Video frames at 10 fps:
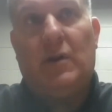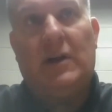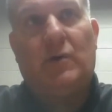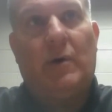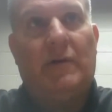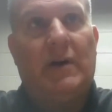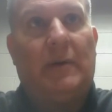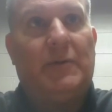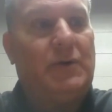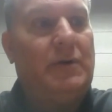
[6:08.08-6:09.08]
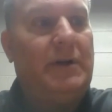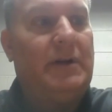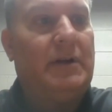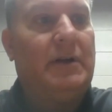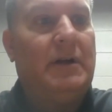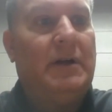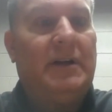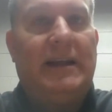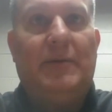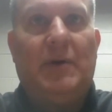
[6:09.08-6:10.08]
And that's why we have an opportunity to
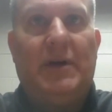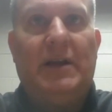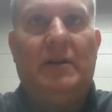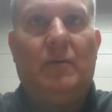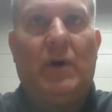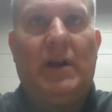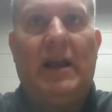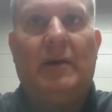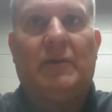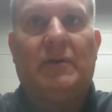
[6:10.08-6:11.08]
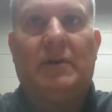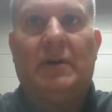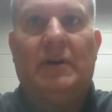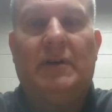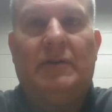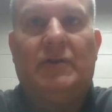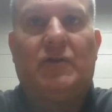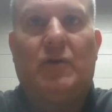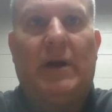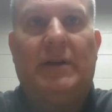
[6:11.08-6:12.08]
keep competing and win games. He's
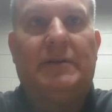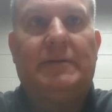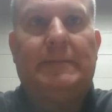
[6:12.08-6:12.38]
just tremendous.